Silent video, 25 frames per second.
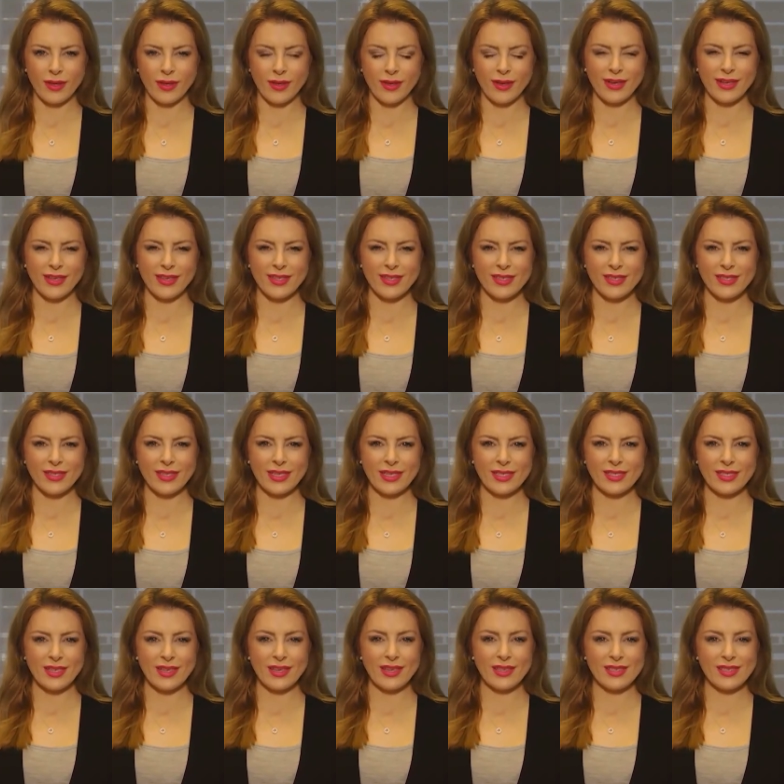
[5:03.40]
I guess things
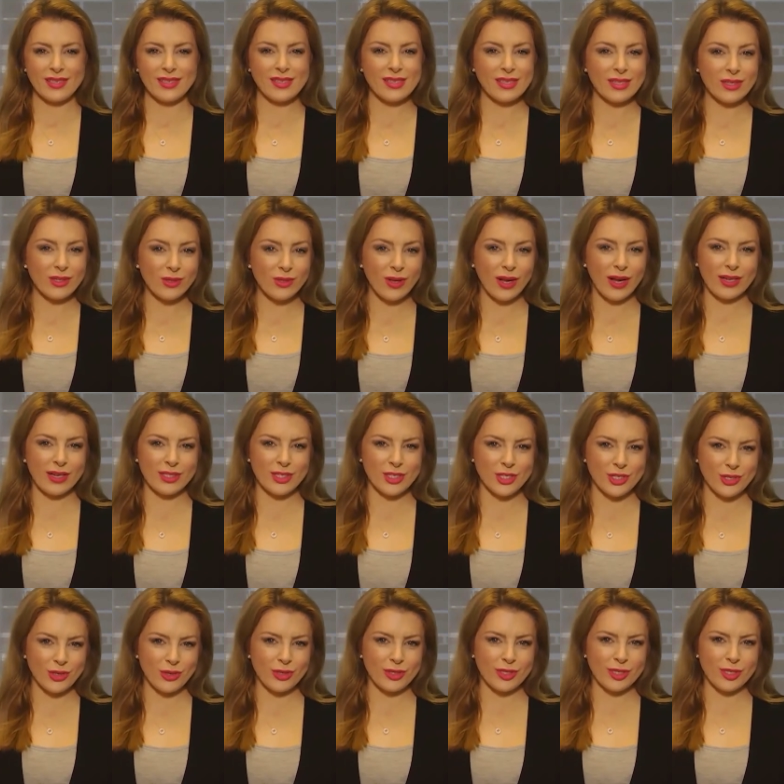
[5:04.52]
are still
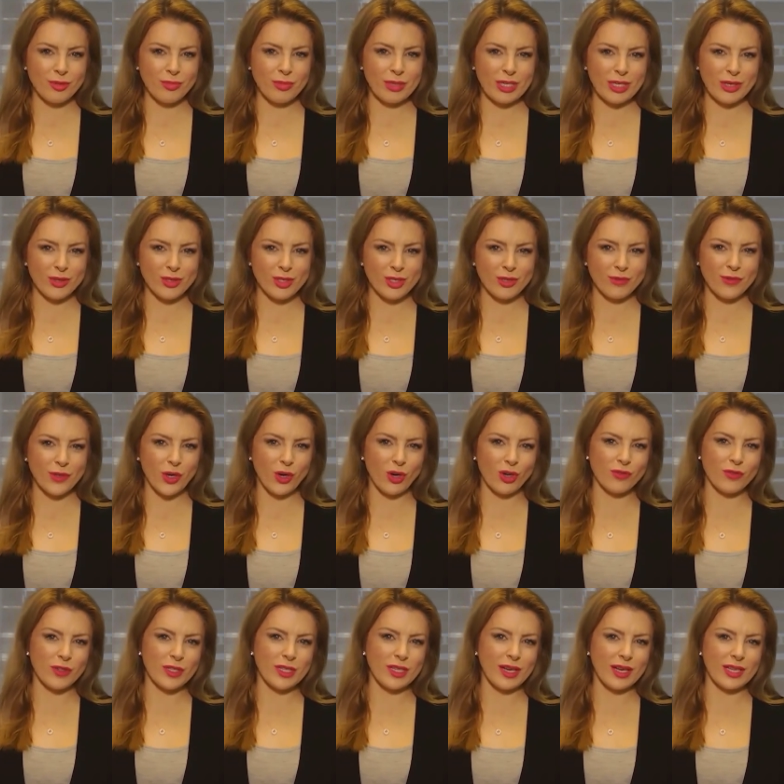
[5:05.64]
uncertain because of
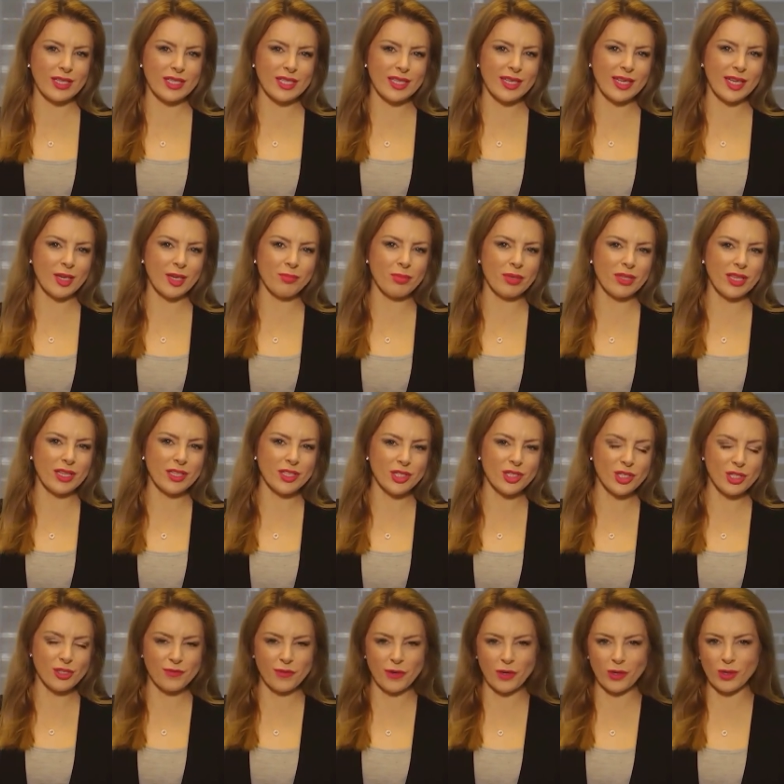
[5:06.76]
COVID-19, but let's
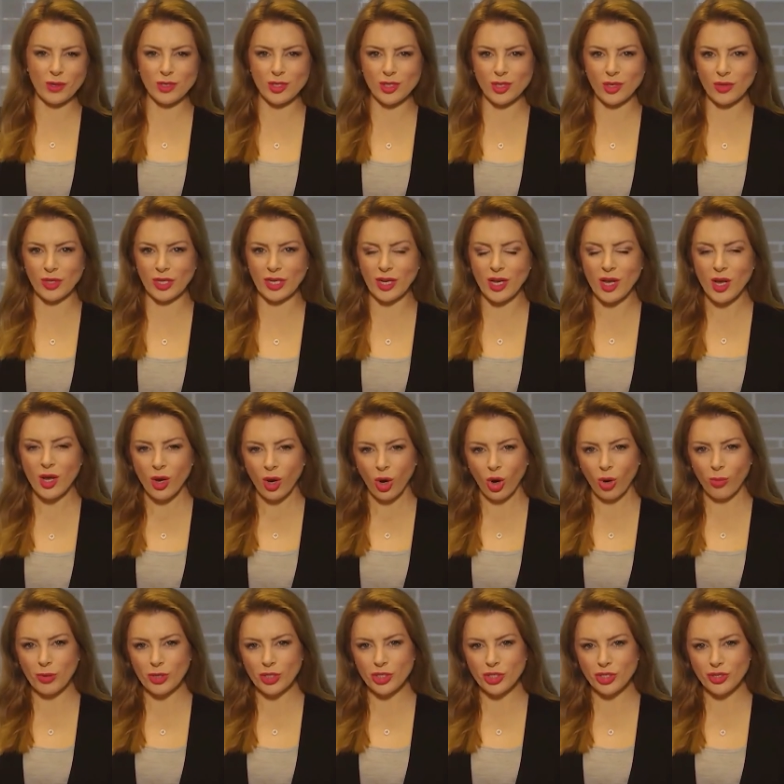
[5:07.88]
just focus on the
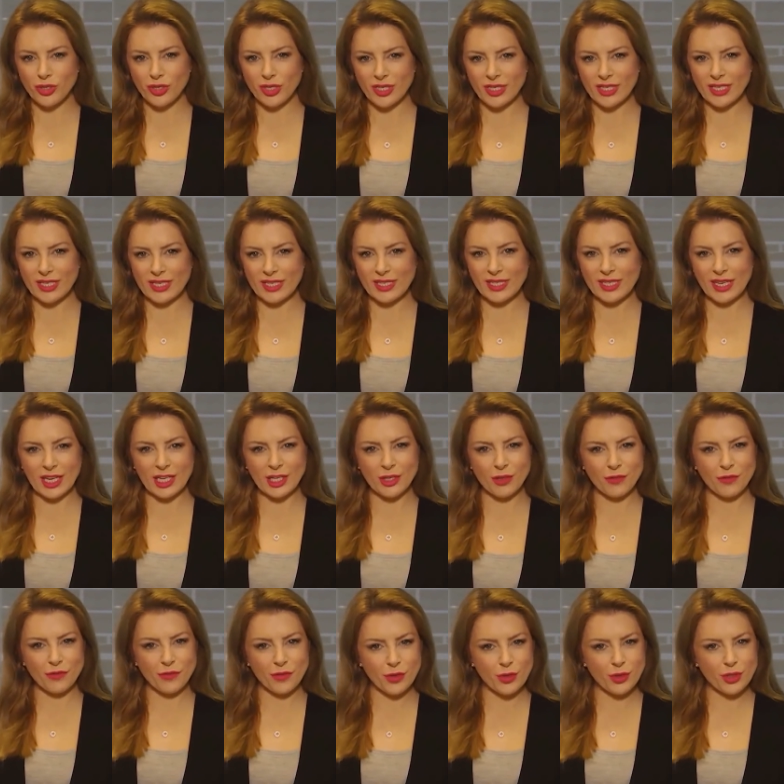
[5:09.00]
opportunities and
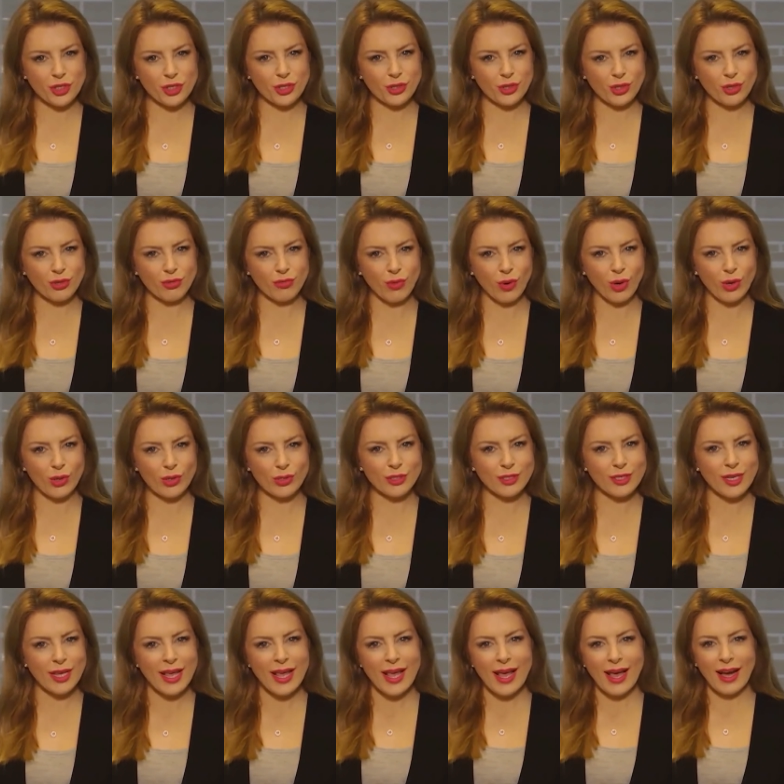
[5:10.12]
future growth.
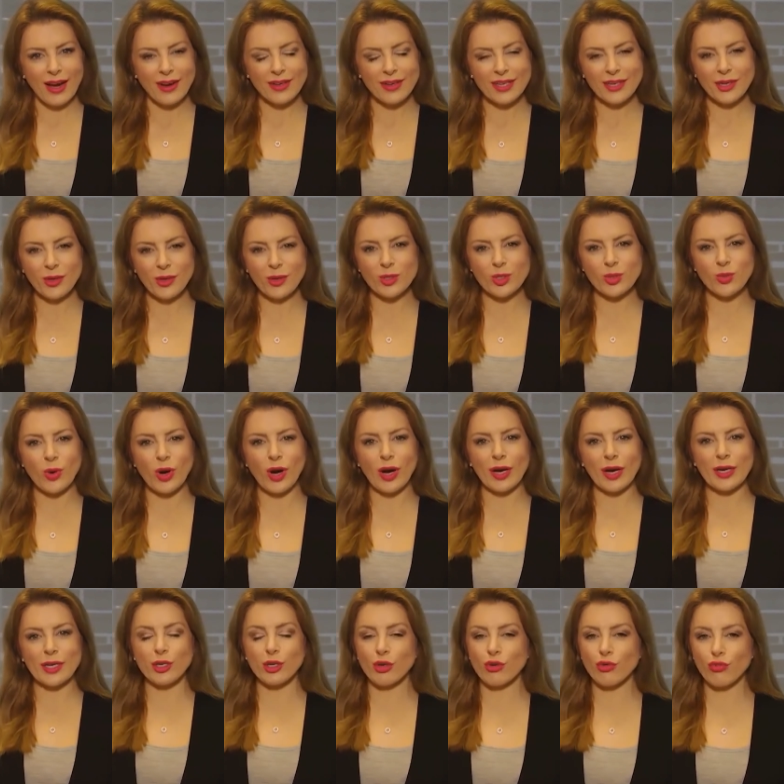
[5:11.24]
How can
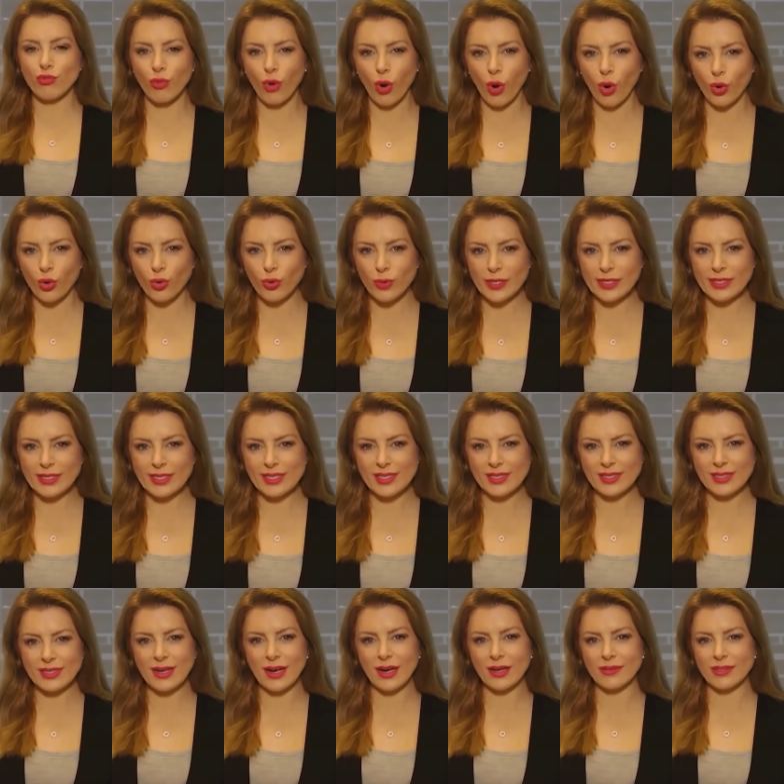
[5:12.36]
Auswide grow in this
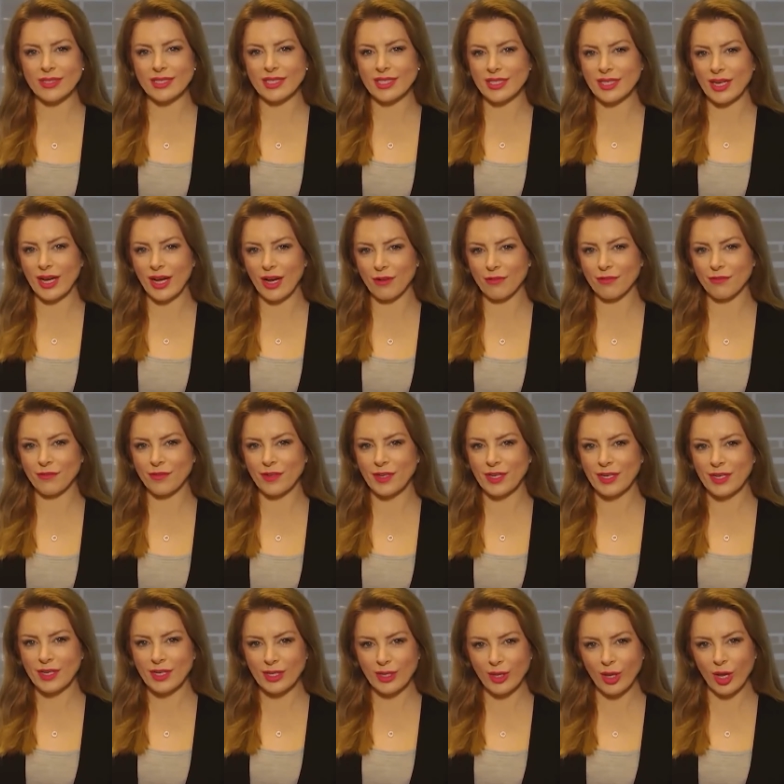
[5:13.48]
current tough
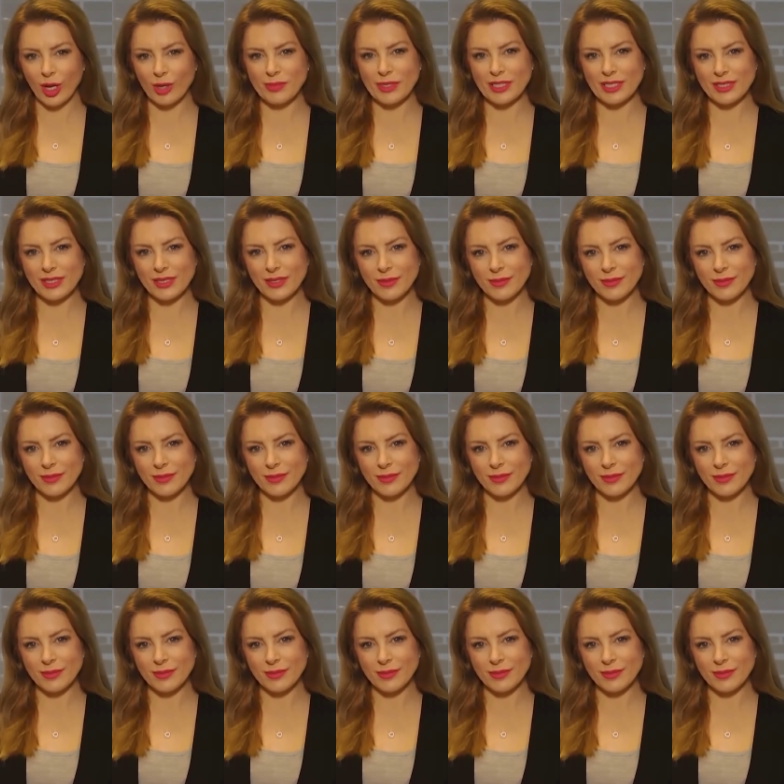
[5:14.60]
climate?